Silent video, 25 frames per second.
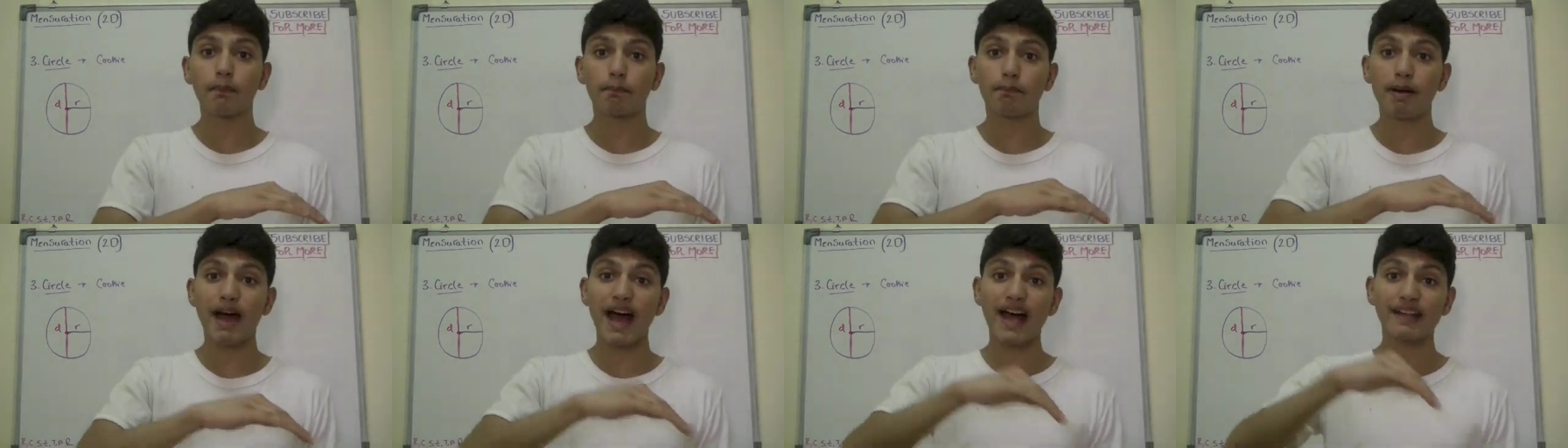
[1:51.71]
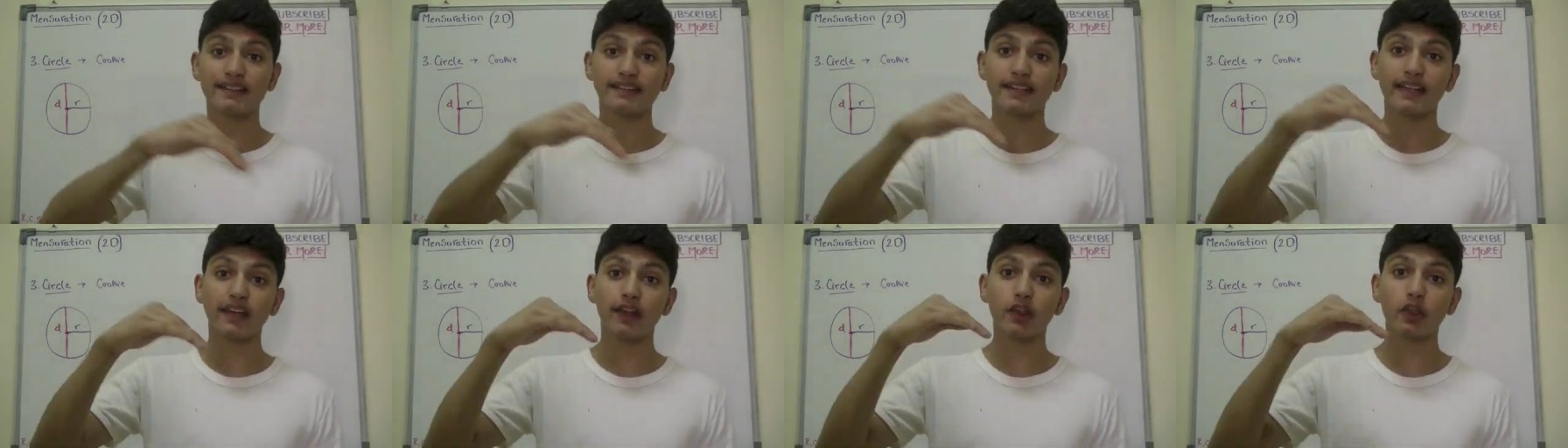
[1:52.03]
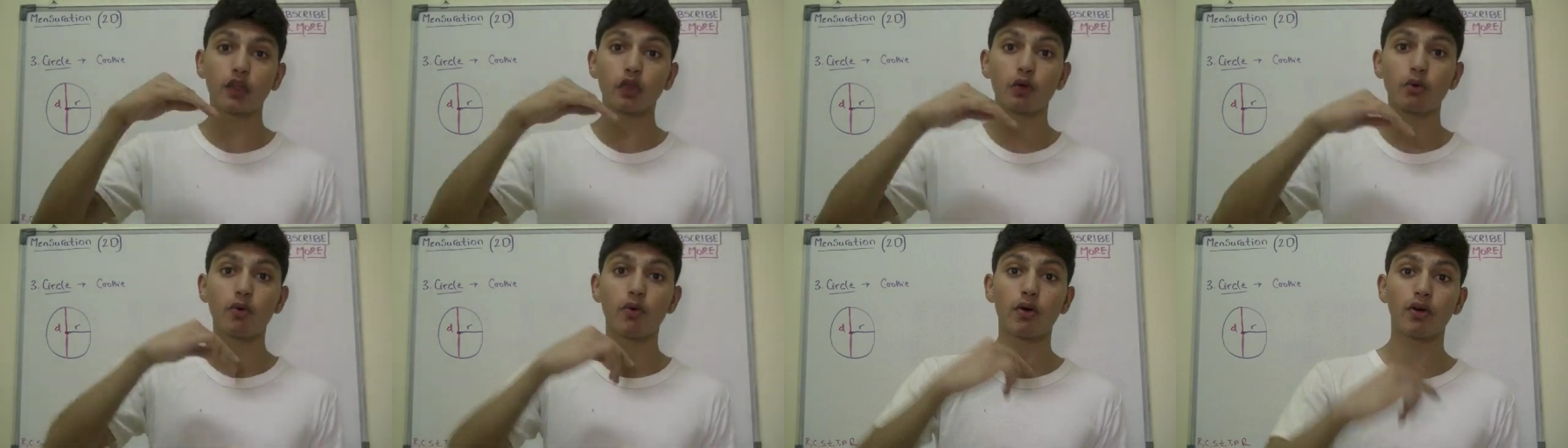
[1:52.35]
passing
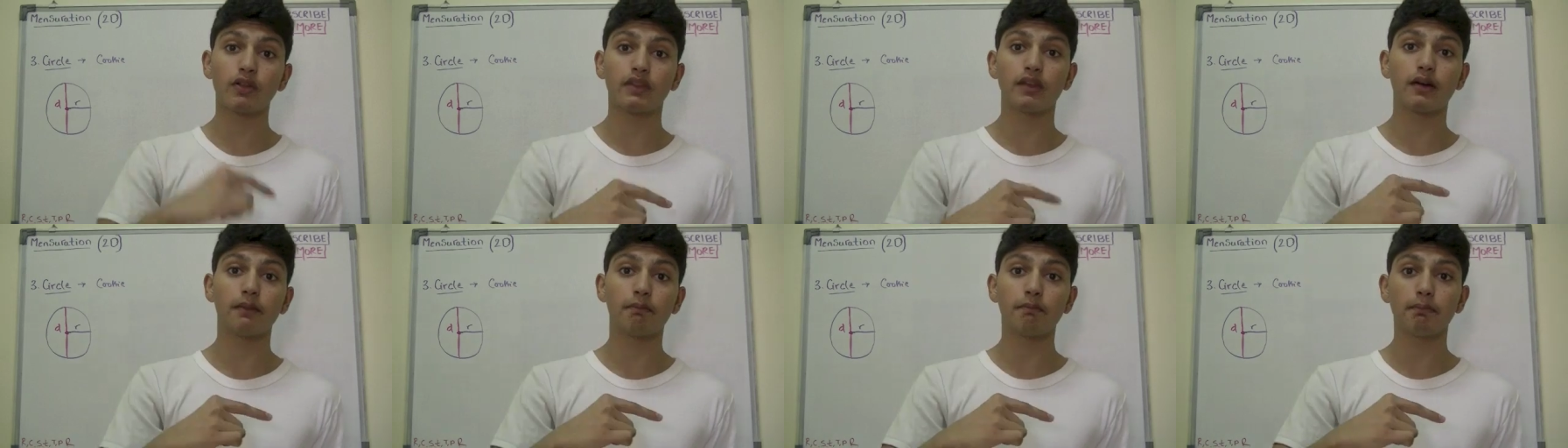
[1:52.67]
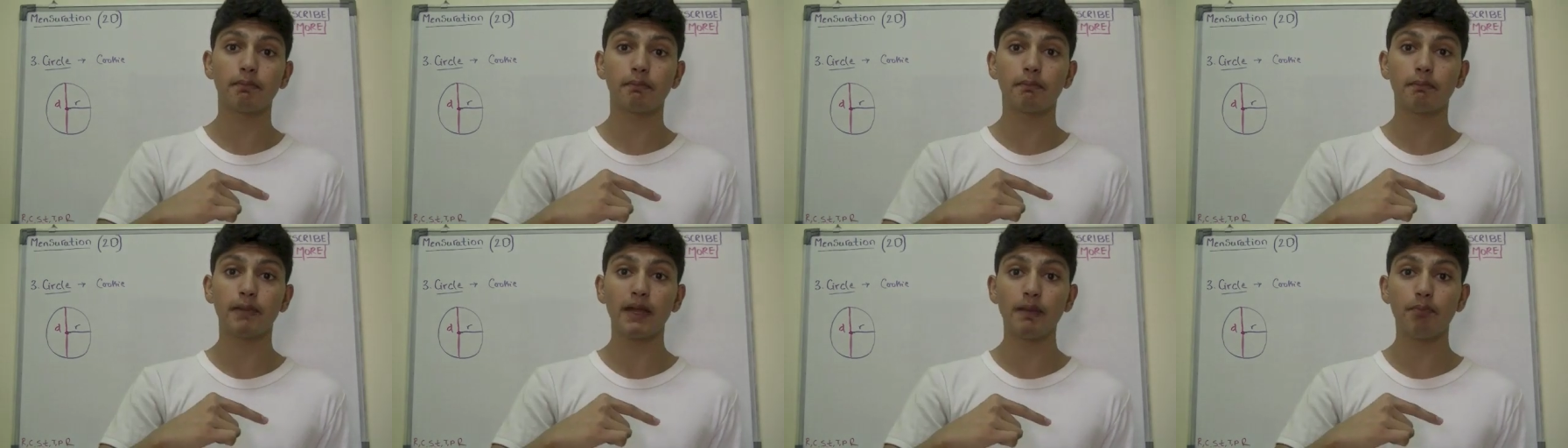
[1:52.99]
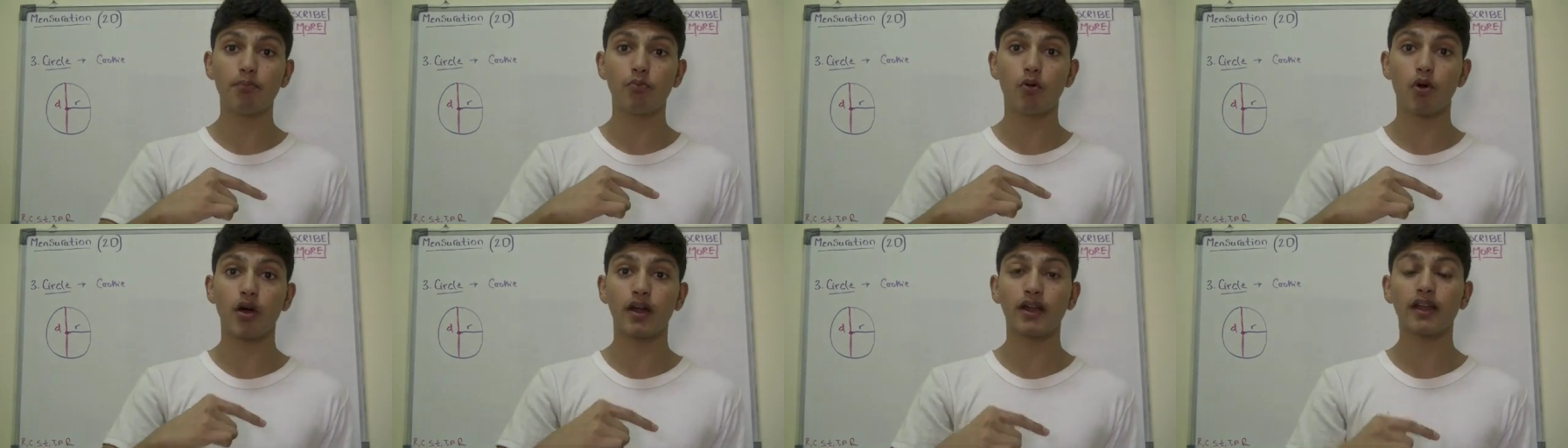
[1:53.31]
through the
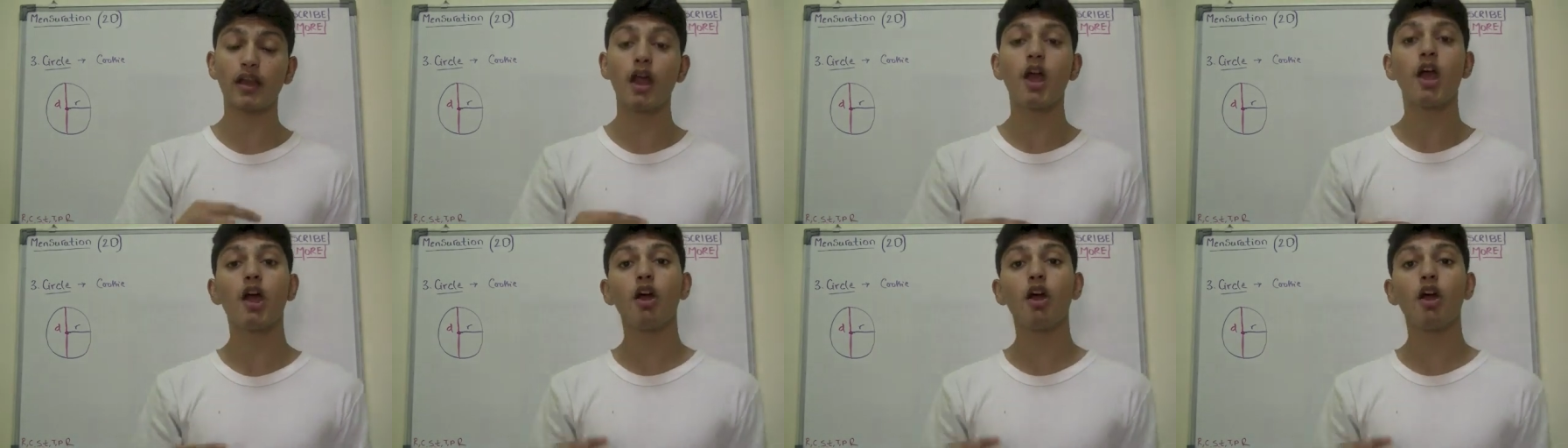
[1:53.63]
midpoint,